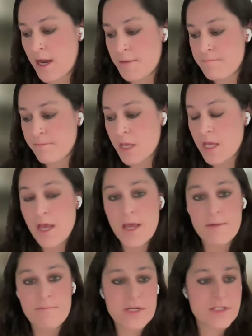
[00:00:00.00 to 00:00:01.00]

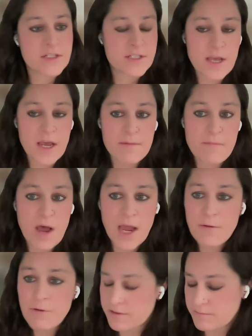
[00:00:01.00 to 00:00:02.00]
But
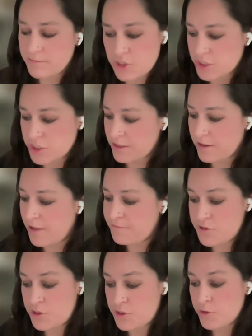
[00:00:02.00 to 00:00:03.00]
I would just
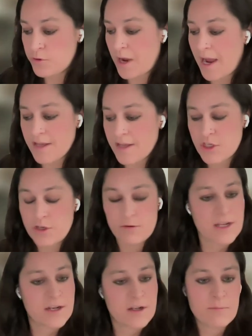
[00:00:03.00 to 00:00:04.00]
love to ask you
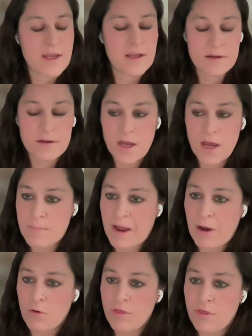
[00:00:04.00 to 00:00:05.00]
a little bit
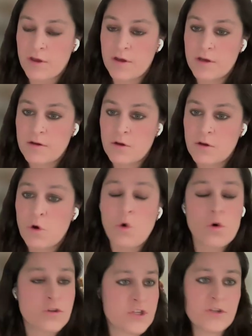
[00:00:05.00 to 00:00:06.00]
about the
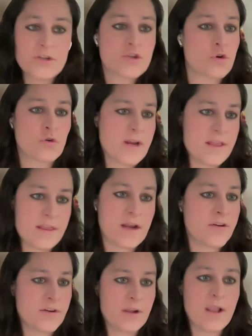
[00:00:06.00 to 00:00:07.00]
causal story
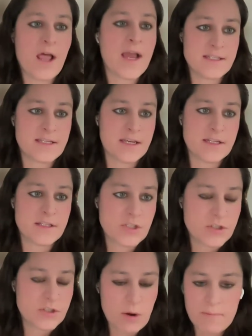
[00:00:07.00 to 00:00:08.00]
that underlies
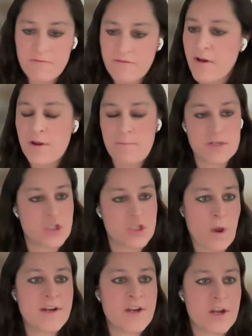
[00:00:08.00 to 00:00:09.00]
this. So I'm very
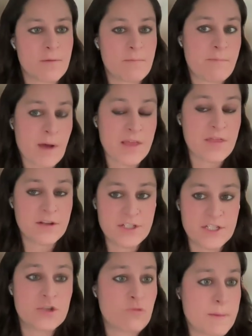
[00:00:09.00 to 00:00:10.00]
persuaded by the
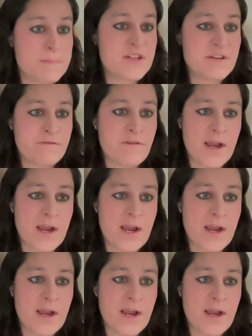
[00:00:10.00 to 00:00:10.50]
descriptive